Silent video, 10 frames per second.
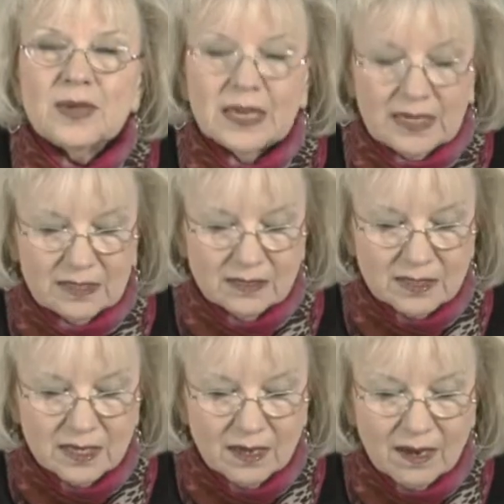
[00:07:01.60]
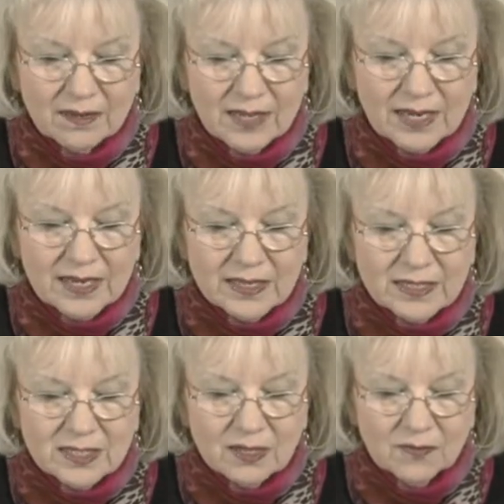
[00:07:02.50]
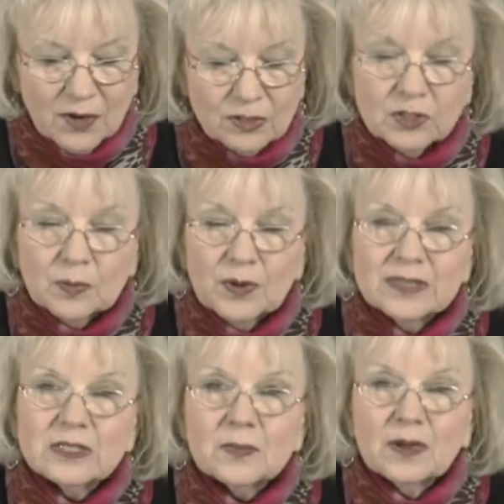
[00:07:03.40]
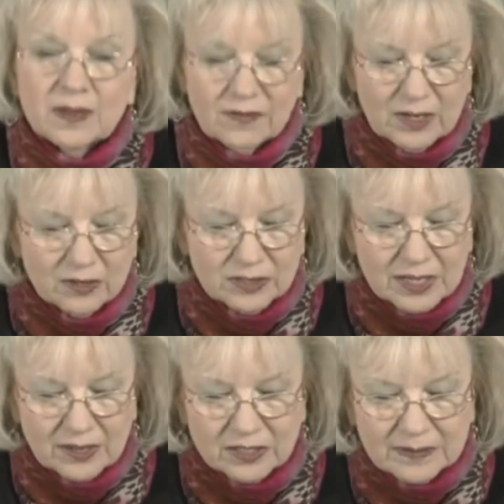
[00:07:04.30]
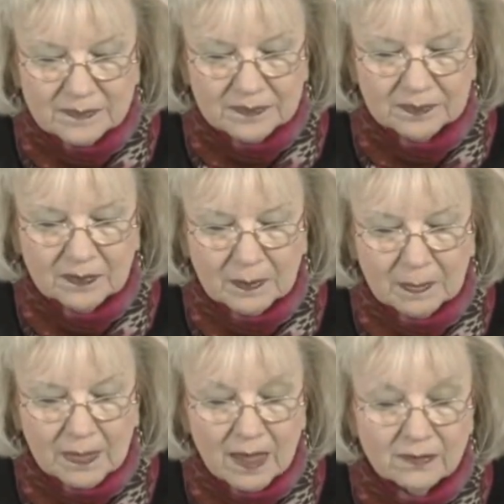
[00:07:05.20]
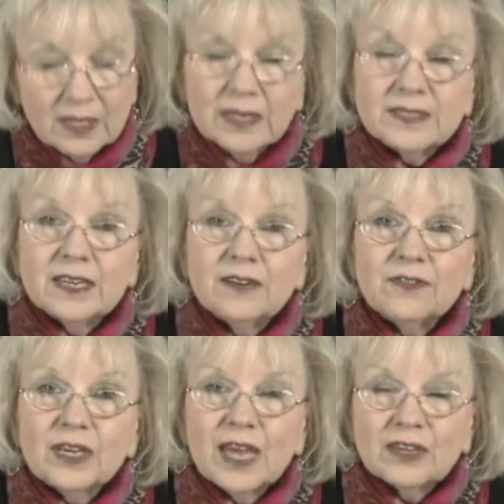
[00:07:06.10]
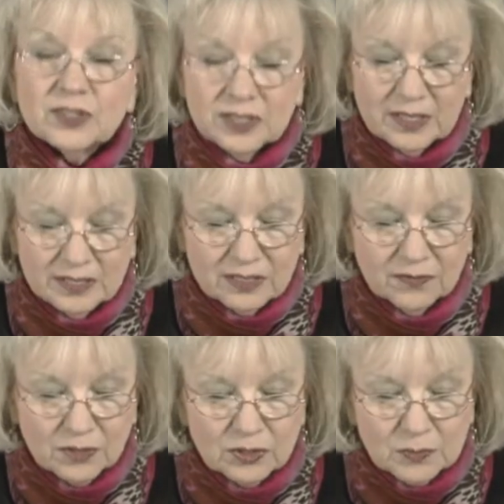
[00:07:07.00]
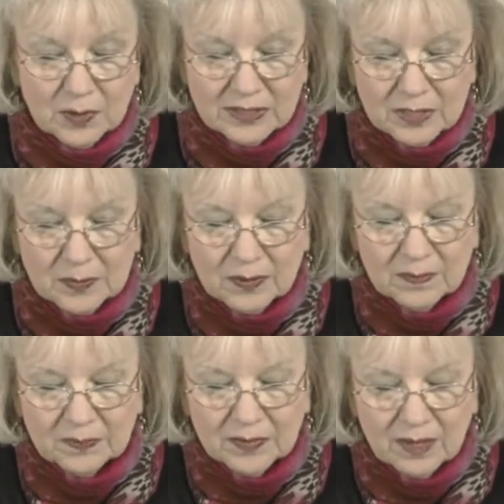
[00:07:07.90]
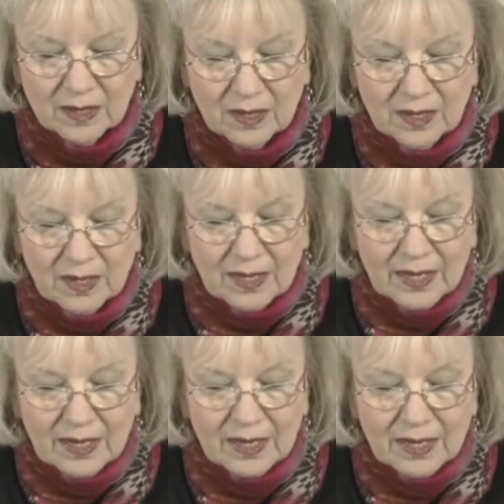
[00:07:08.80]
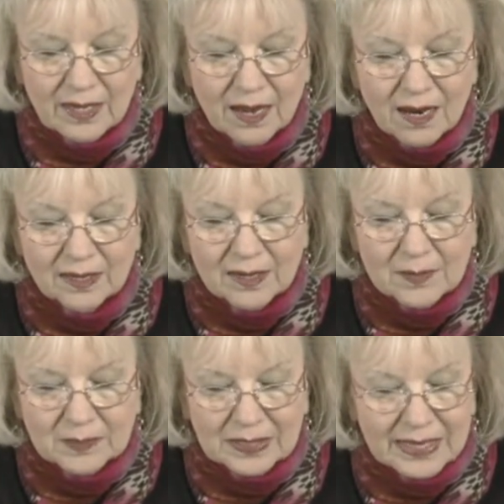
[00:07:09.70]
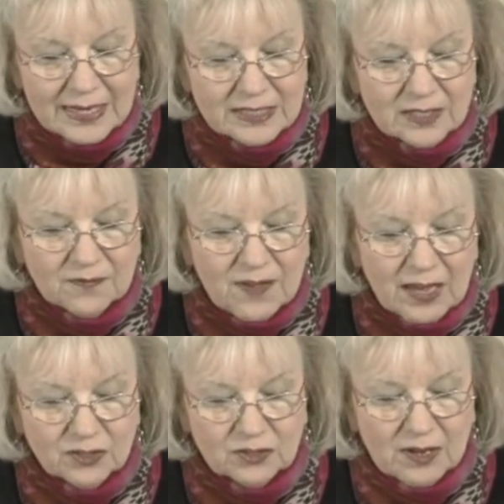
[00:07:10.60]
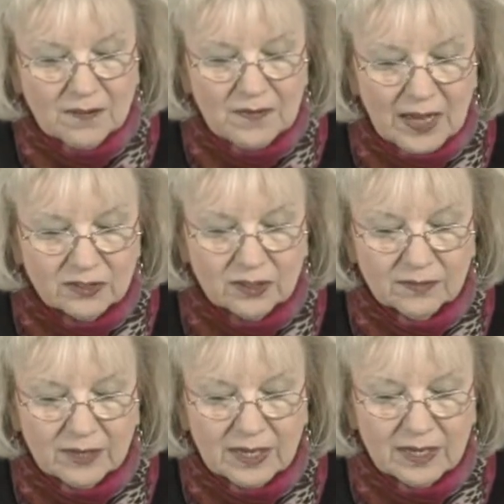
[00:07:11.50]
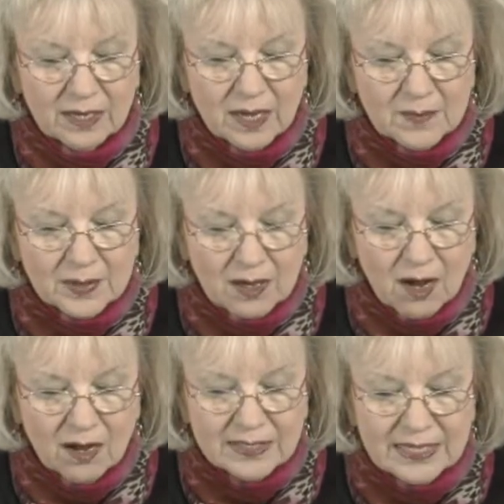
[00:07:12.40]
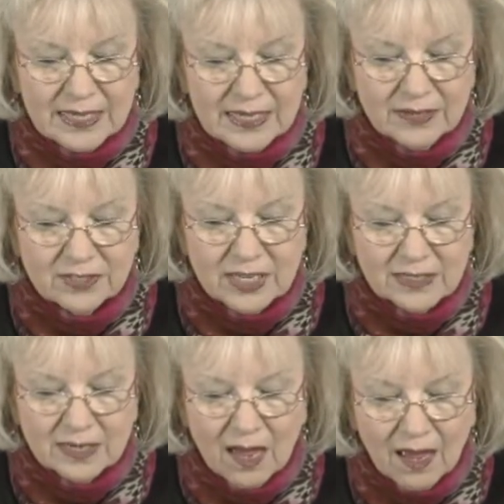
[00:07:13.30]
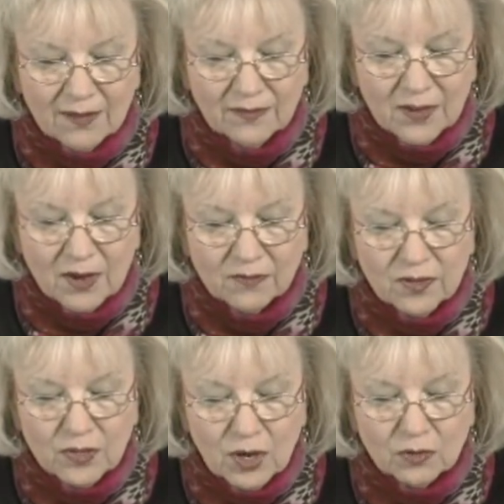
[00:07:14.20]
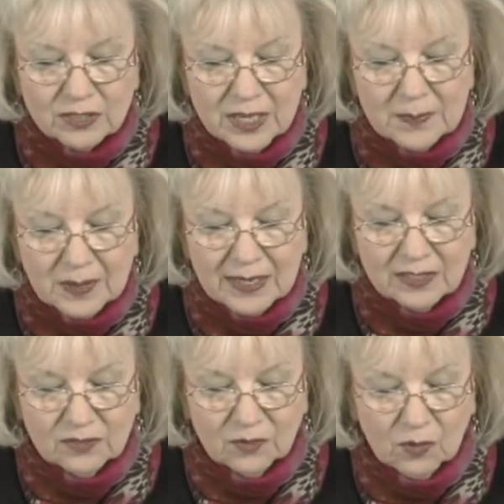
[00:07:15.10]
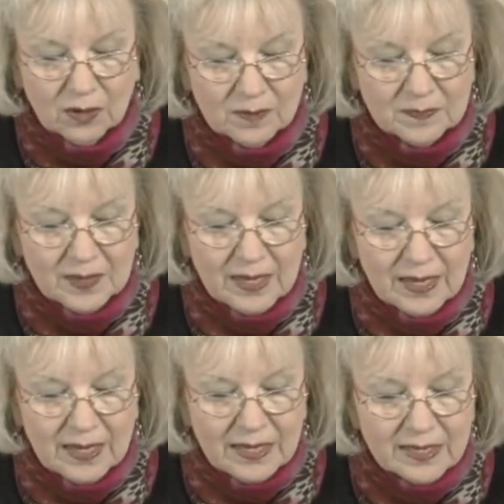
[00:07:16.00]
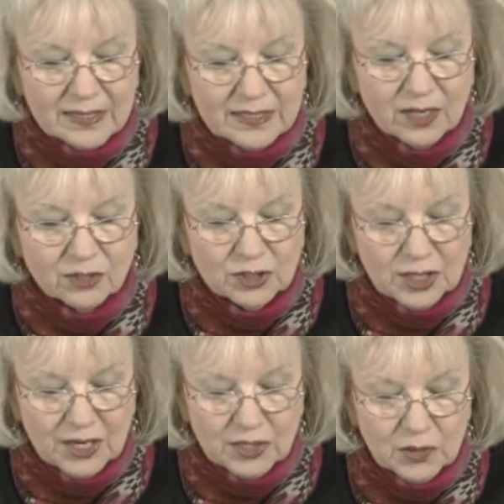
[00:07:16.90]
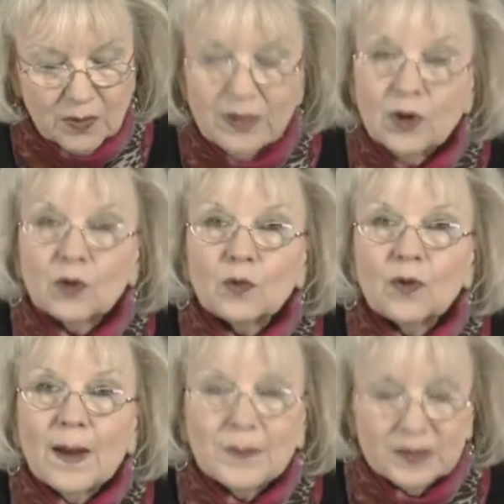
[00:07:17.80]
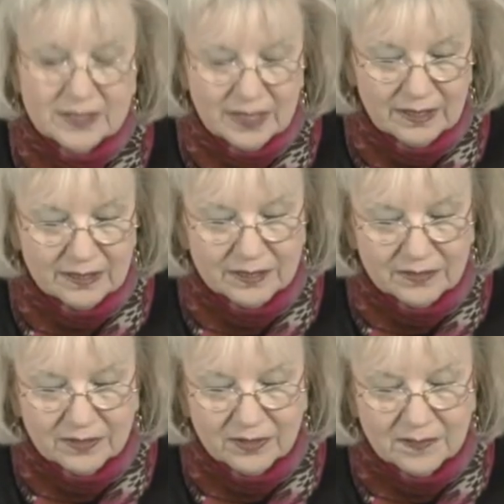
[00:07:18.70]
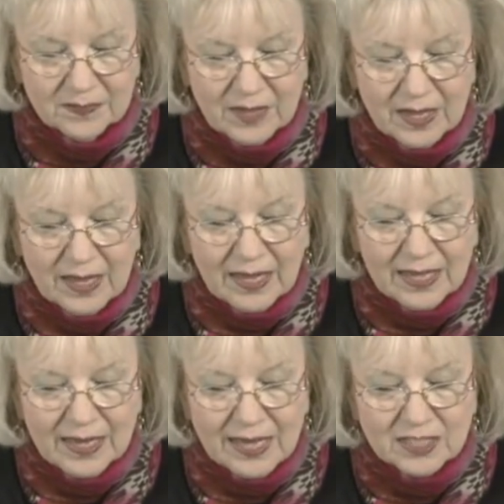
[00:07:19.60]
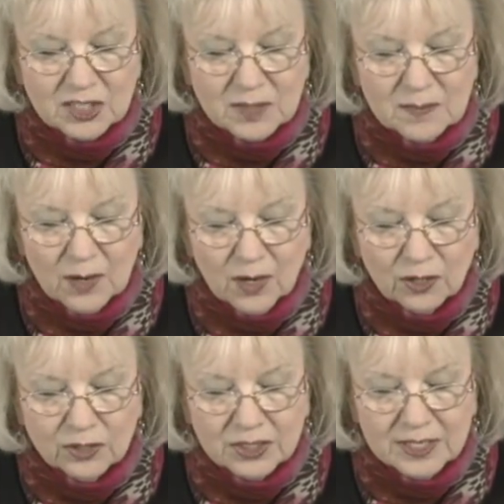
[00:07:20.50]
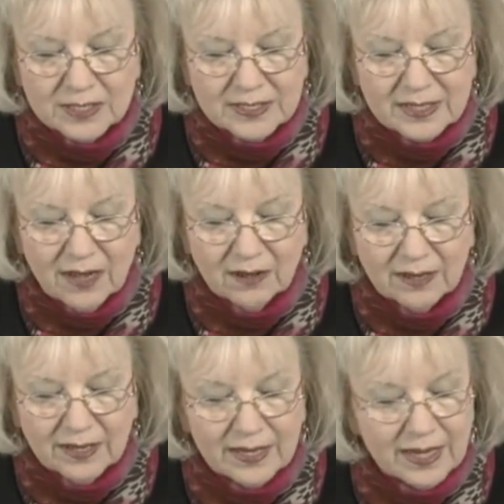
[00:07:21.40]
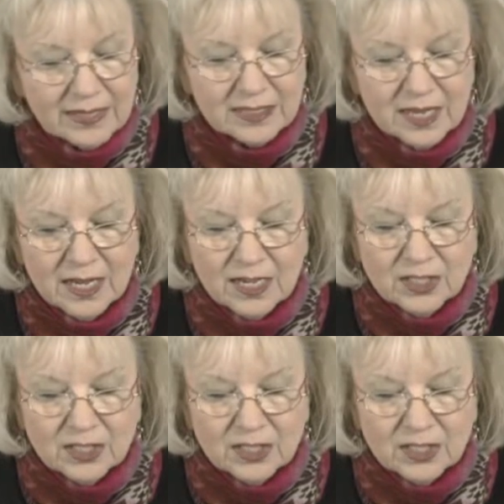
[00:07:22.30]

means that it's the first principle of intercession, that identification is the first principle. He pleads effectively because he gives his life for those he pleads for. He is their genuine representative. He has submerged his self-interest